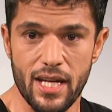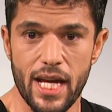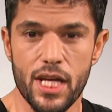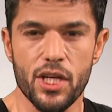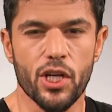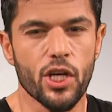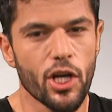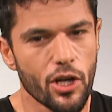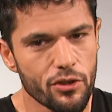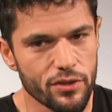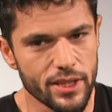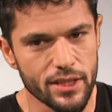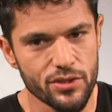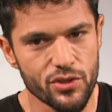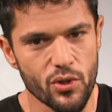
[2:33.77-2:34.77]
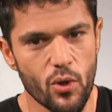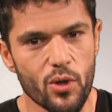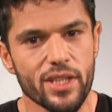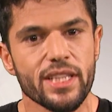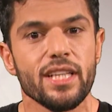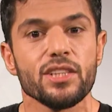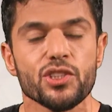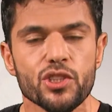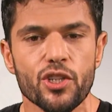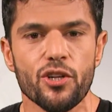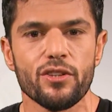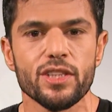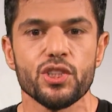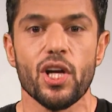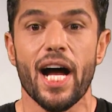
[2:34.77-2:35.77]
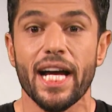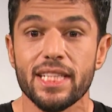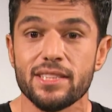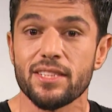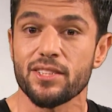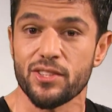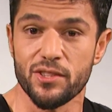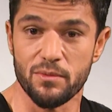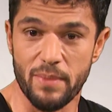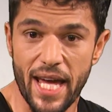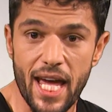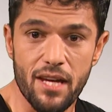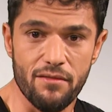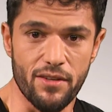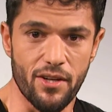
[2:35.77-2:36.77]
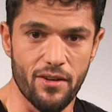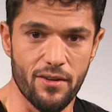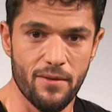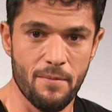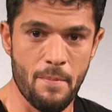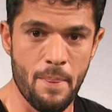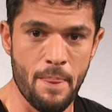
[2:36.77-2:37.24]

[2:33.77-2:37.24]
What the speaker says: encourage or discourage ISIS's behavior?